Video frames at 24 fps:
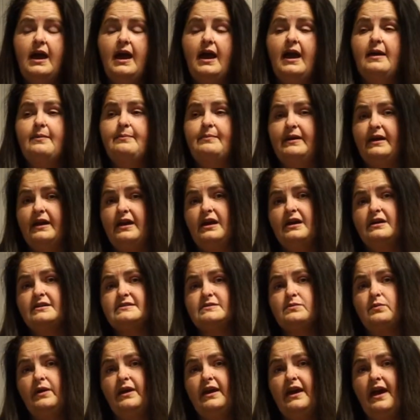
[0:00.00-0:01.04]
And
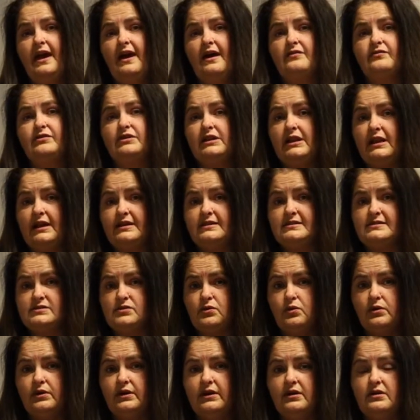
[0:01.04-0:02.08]
because we have clay
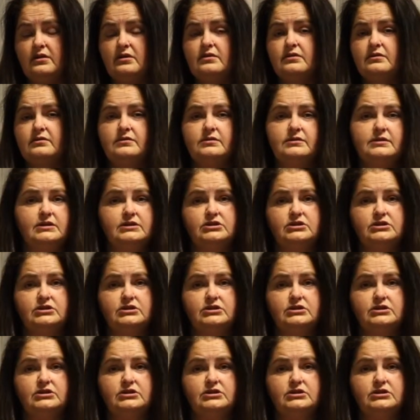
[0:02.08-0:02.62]
soil,